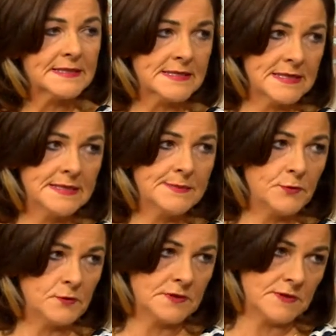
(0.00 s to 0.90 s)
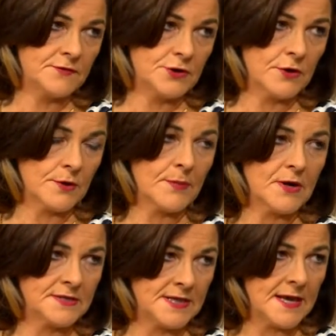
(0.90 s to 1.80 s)
teaspoons of sugar
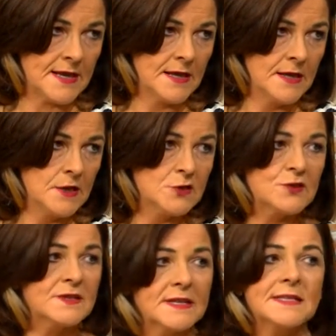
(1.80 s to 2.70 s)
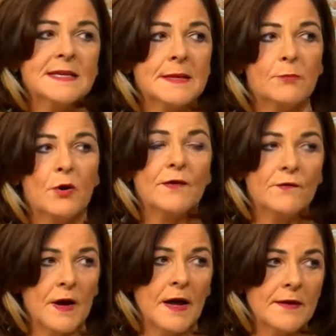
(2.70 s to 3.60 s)
per day. So
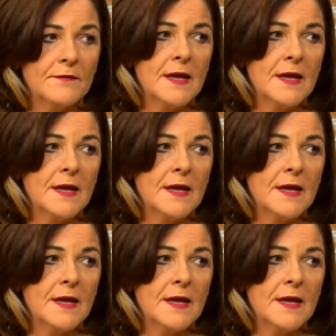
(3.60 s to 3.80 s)
16.5.